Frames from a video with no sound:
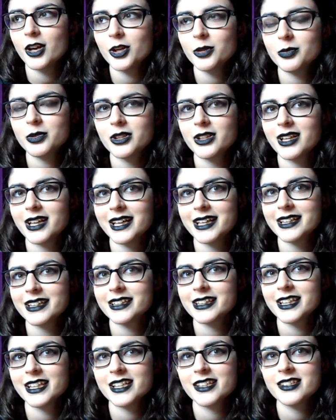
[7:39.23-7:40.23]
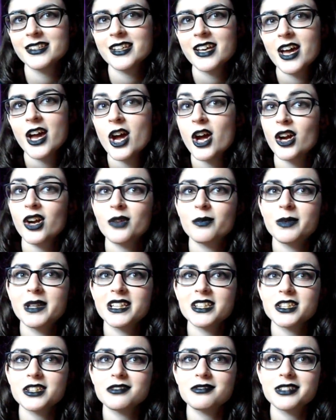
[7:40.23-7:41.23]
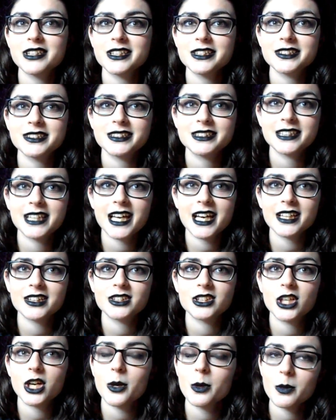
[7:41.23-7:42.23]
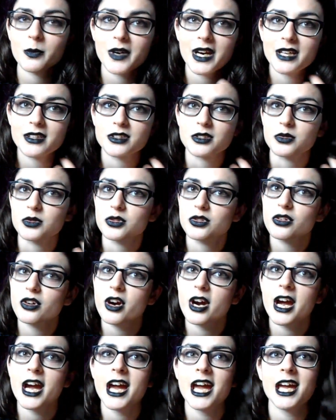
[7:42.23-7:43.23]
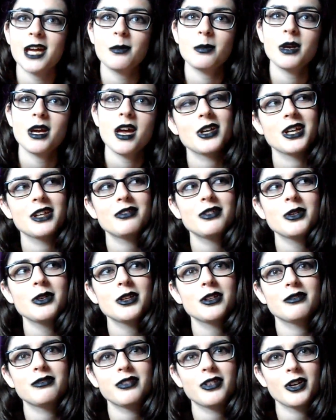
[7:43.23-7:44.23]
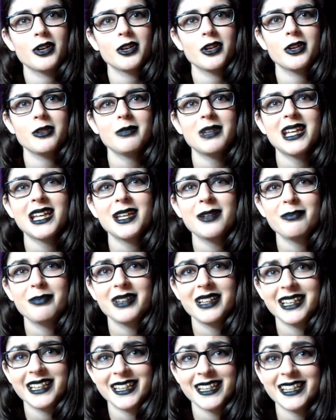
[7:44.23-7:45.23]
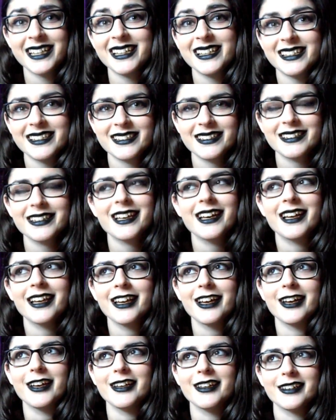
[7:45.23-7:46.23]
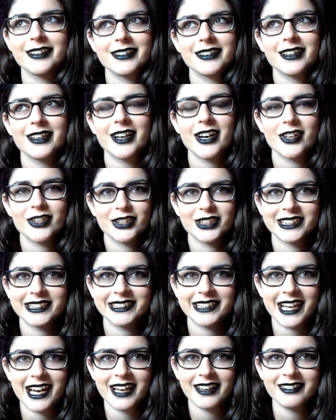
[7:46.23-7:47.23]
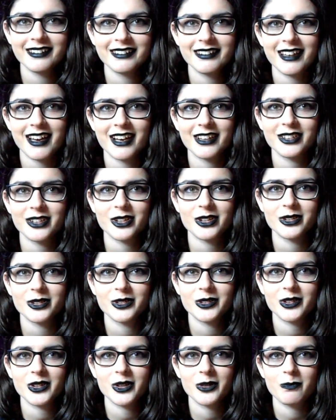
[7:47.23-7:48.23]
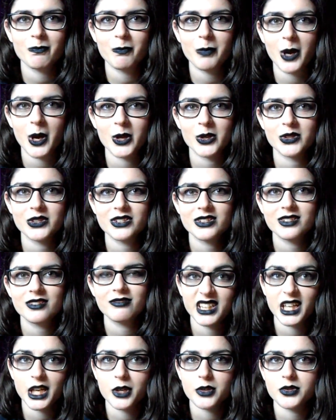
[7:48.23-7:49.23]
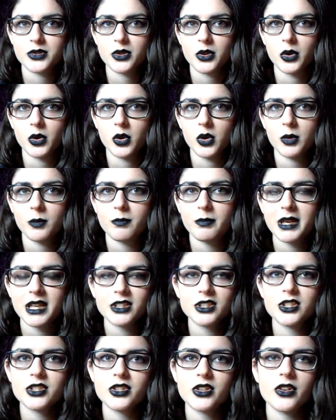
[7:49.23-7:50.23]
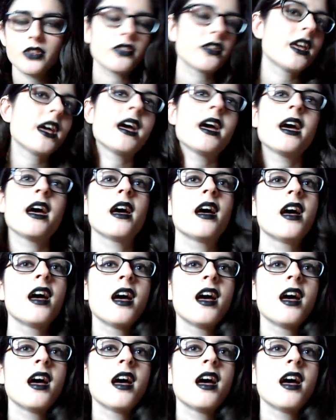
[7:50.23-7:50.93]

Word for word: I hope you like this. Please don't forget to comment, rate and subscribe. If you want to follow me, please like understand that I don't post videos or pictures on there